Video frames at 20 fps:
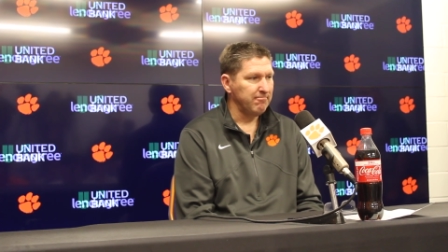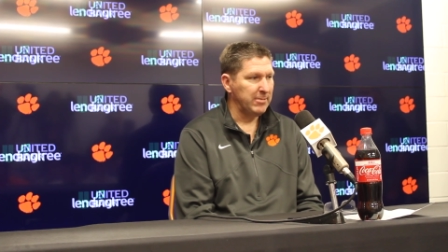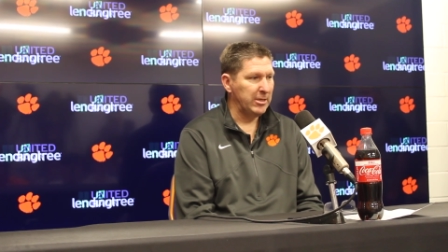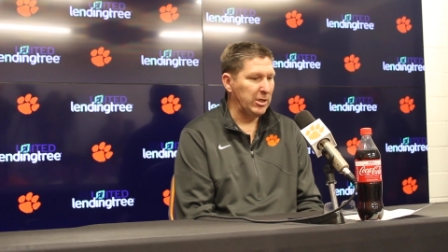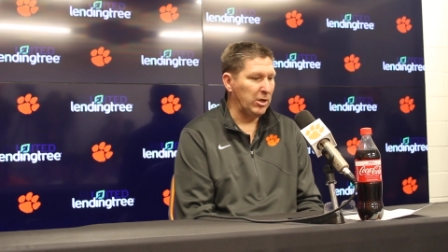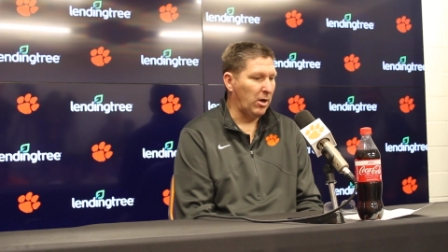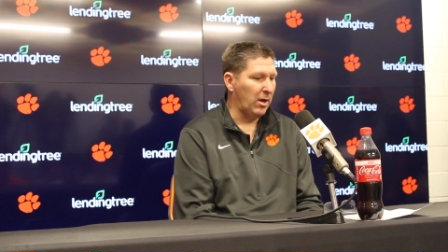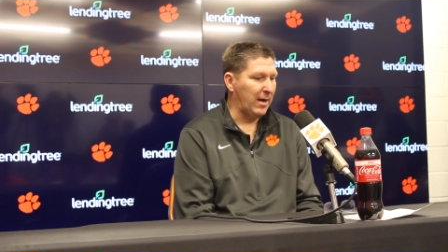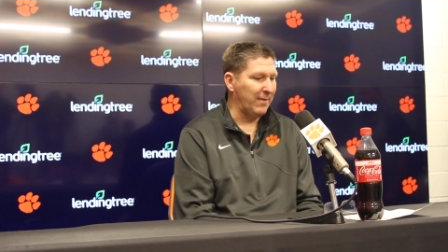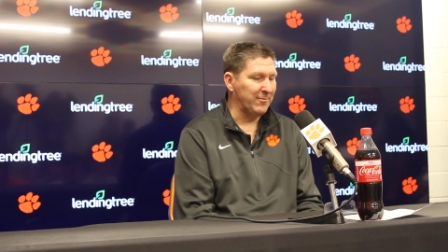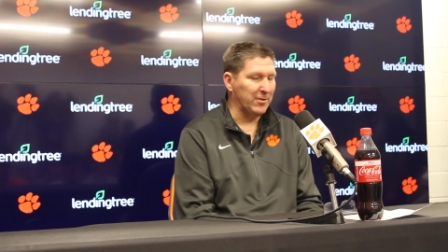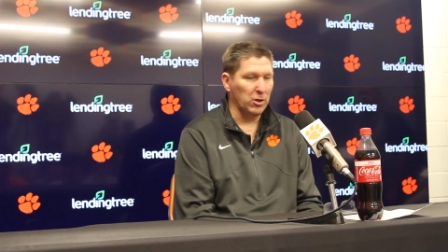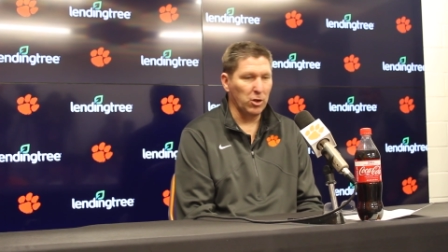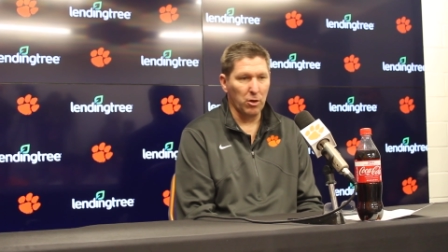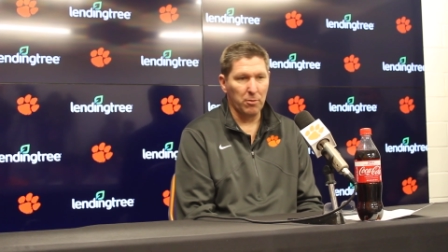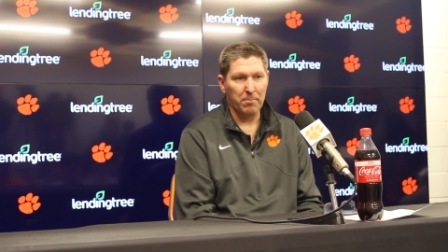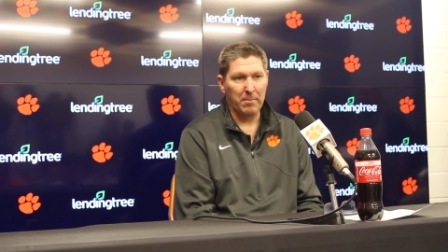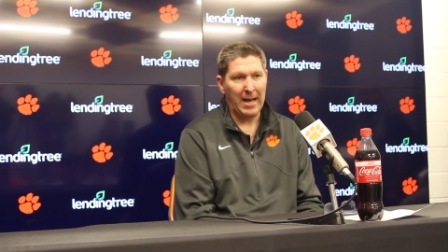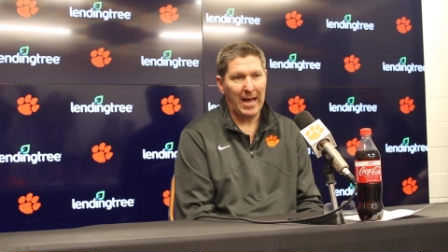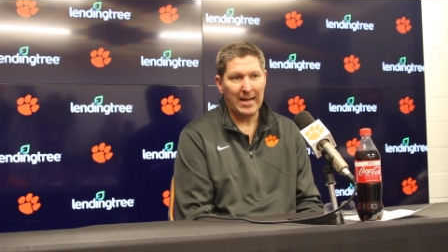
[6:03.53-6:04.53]
you know, I have to
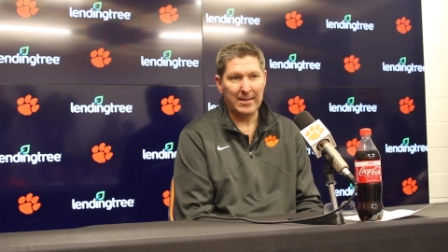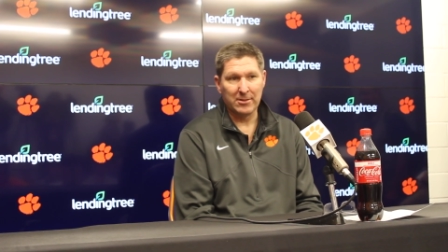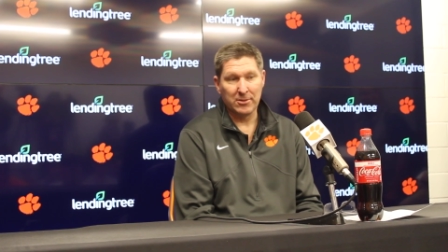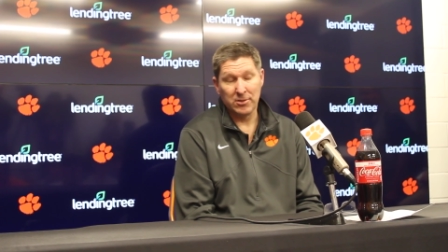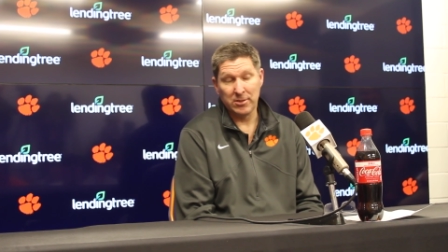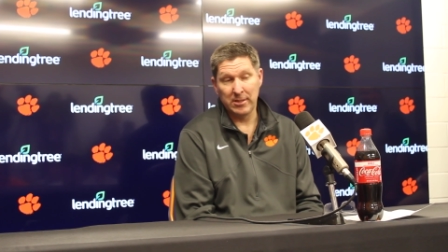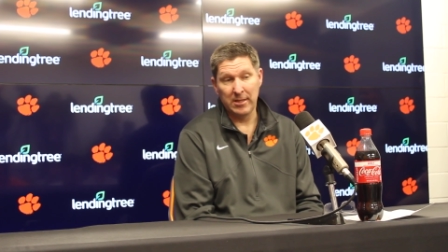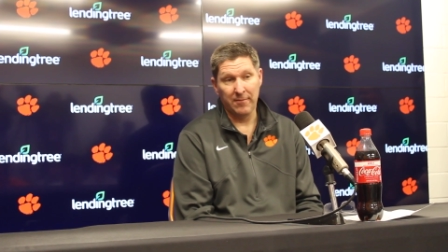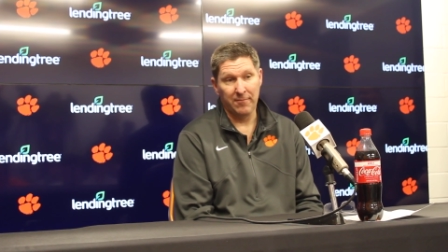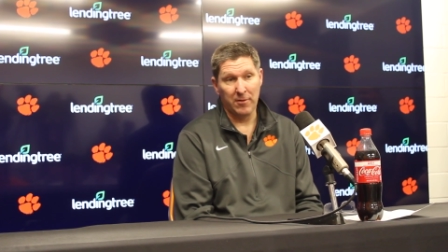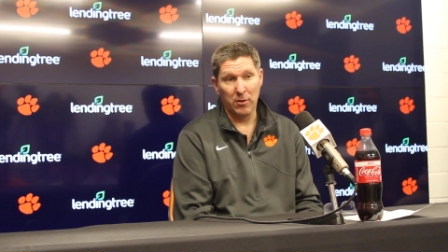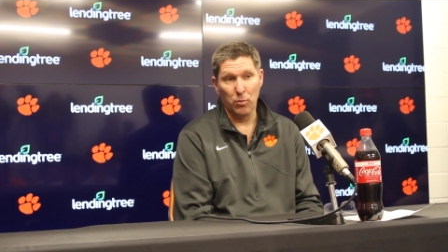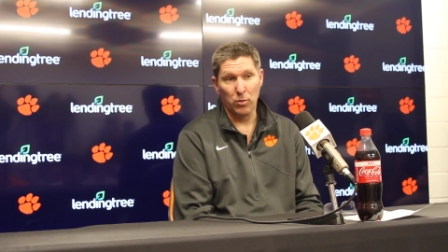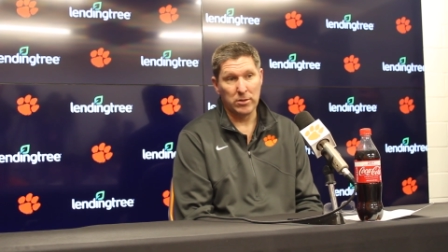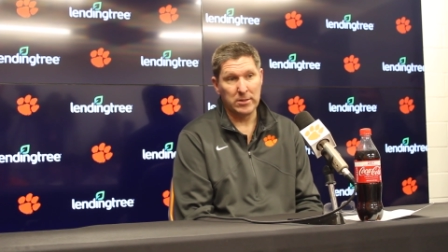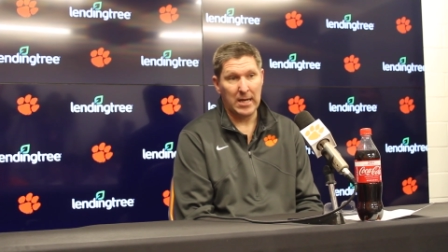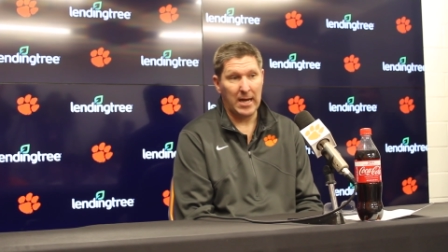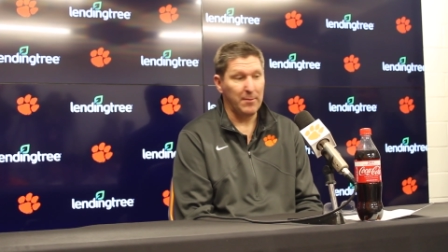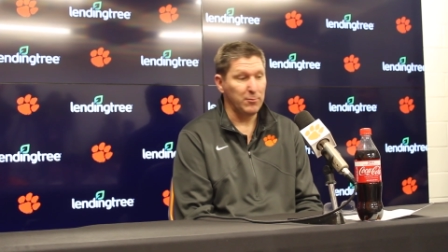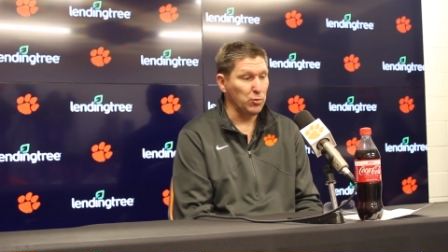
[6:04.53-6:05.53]
look back to see if there were
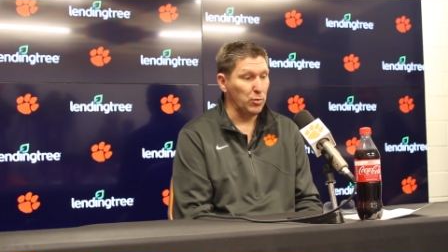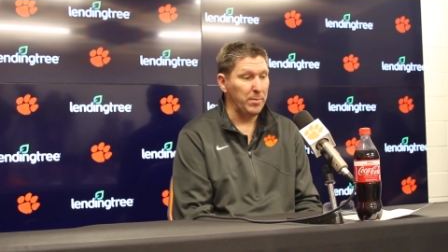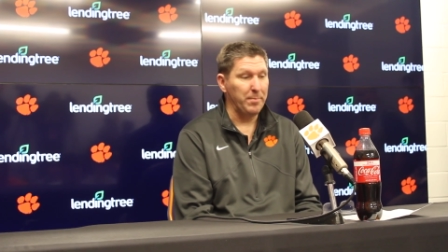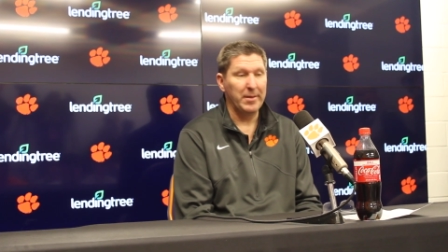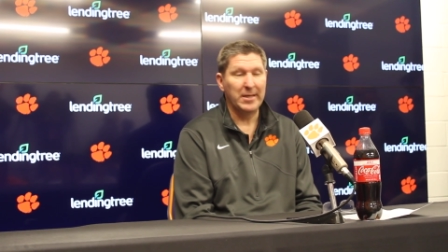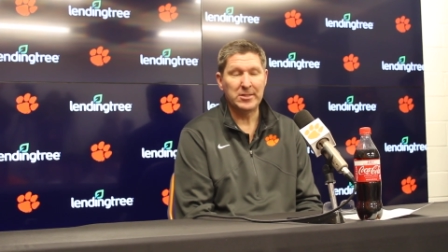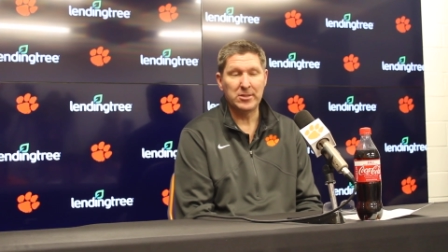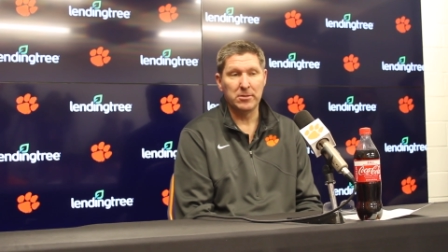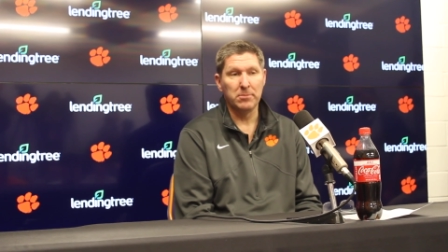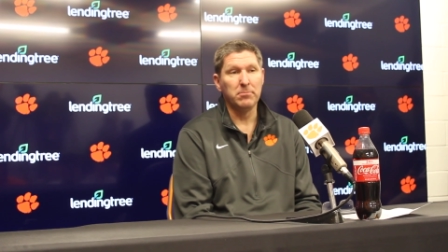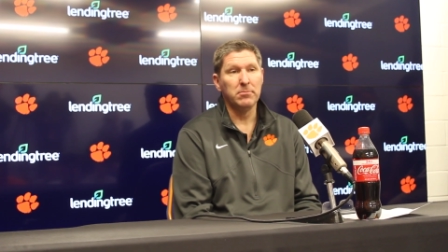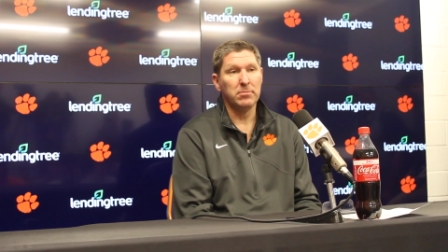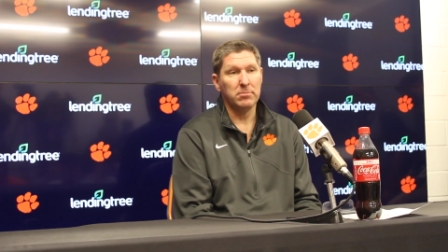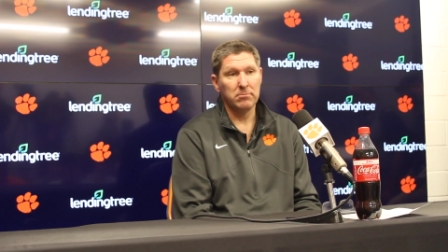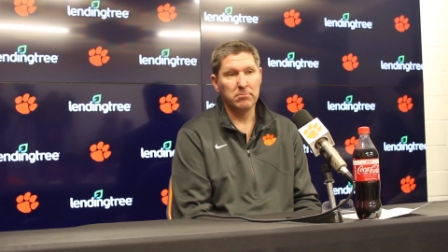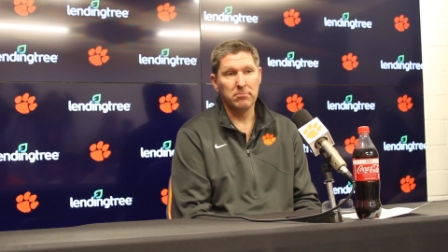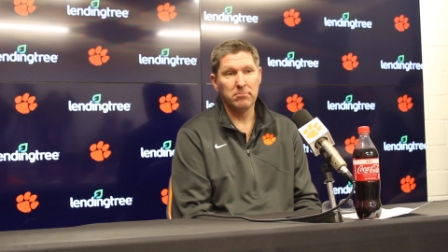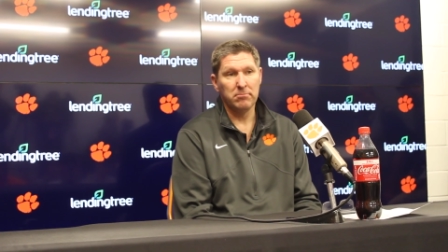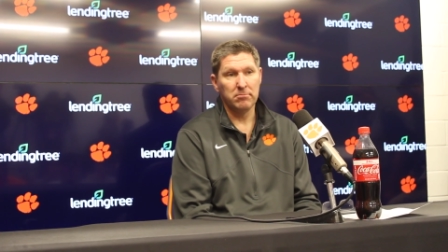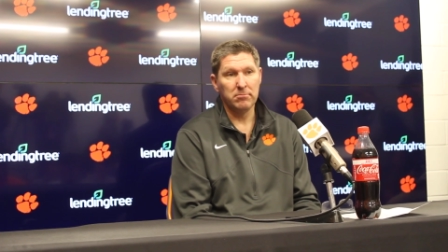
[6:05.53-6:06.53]
times we missed him.
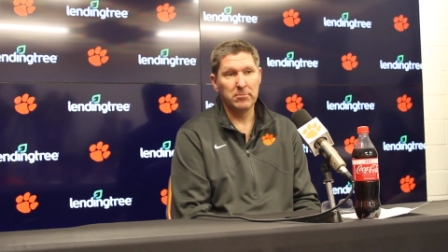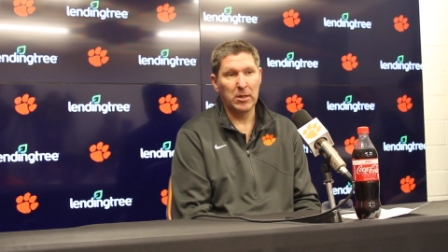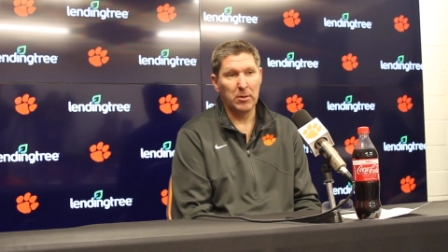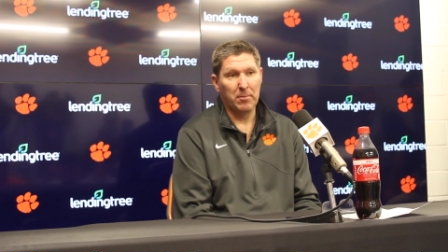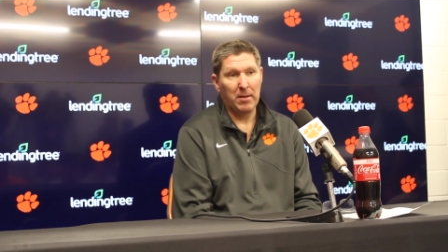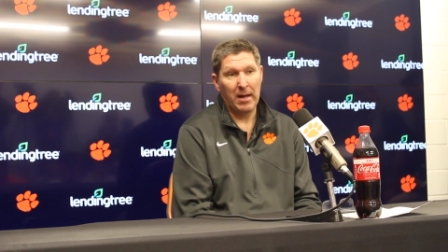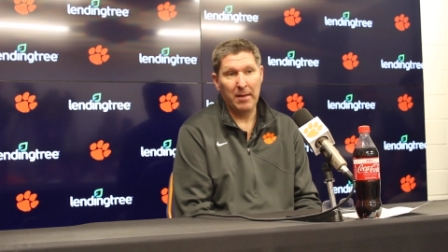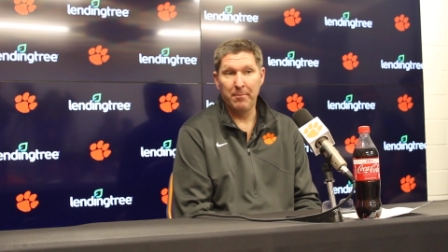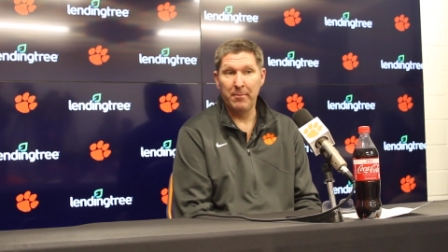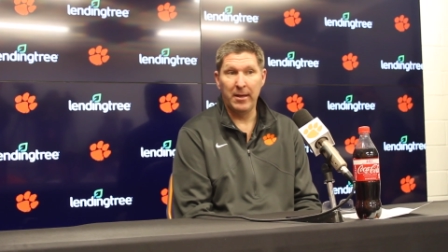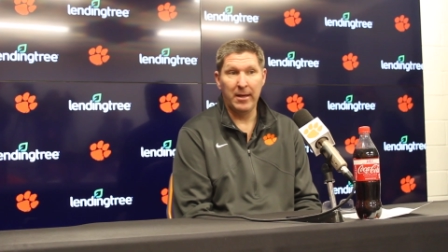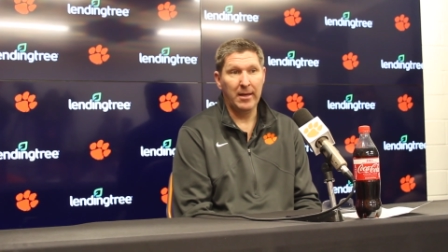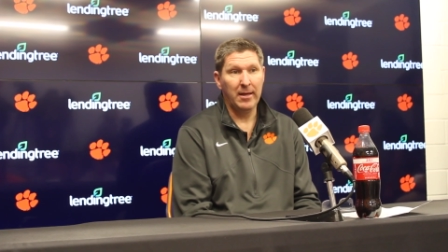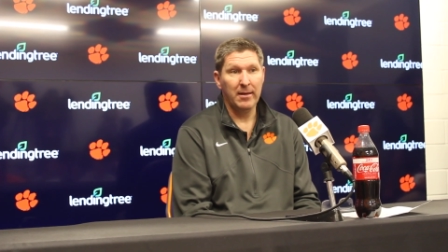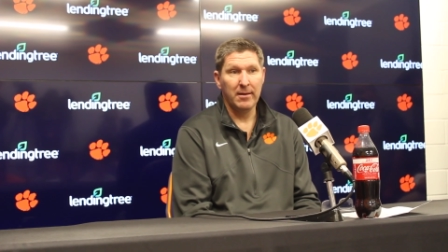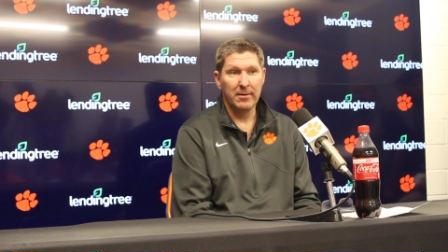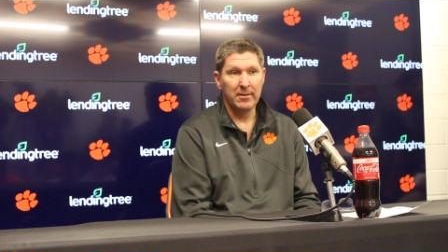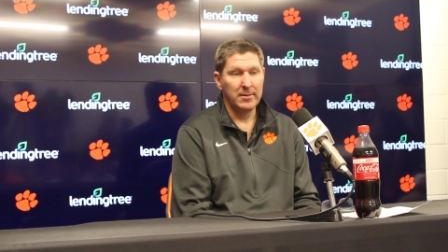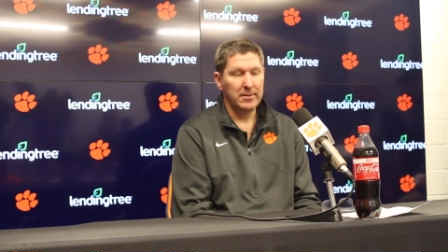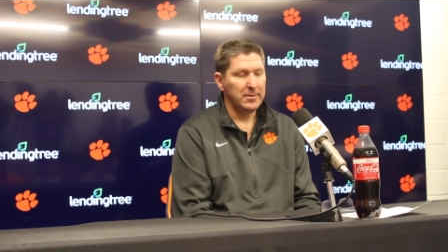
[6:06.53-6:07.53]
There might be.
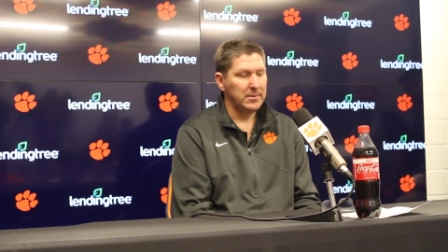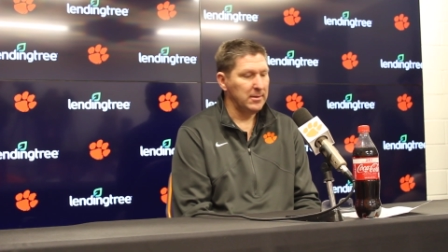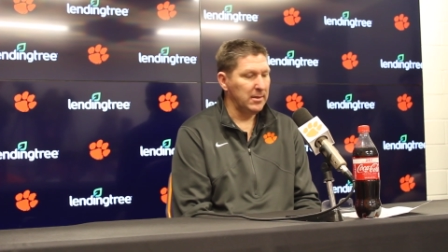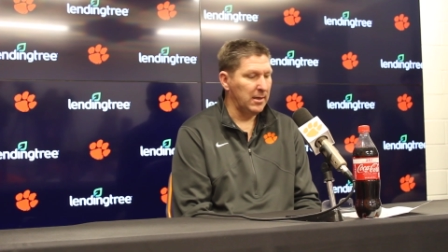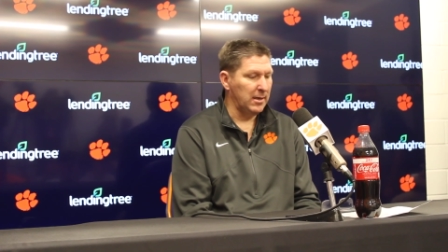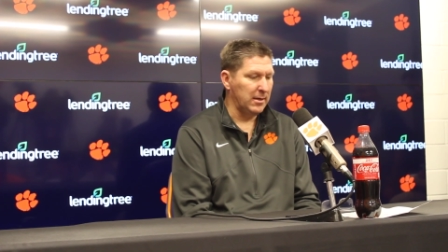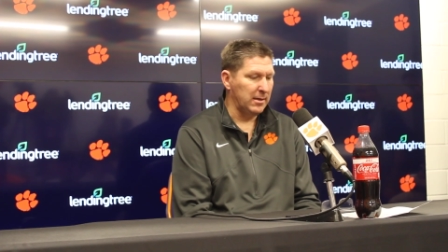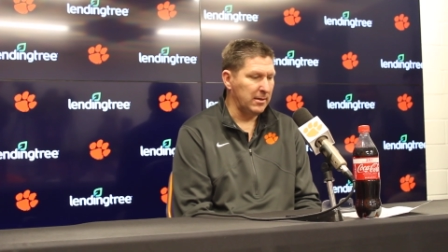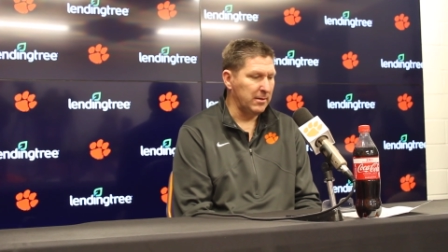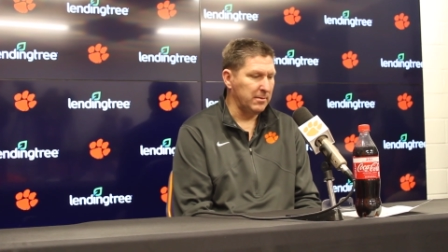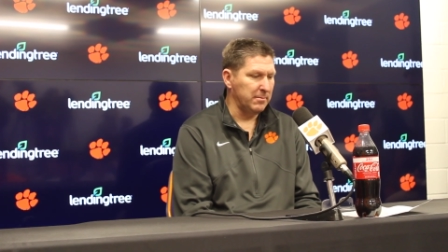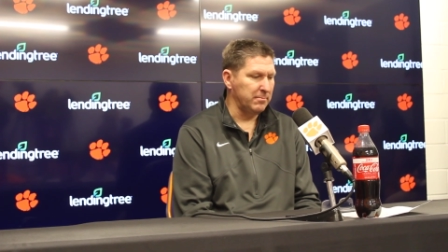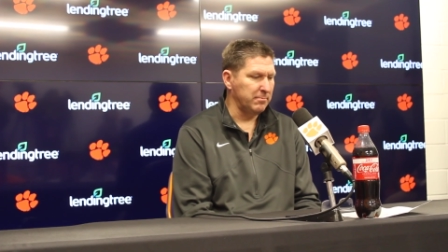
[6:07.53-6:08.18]
Um,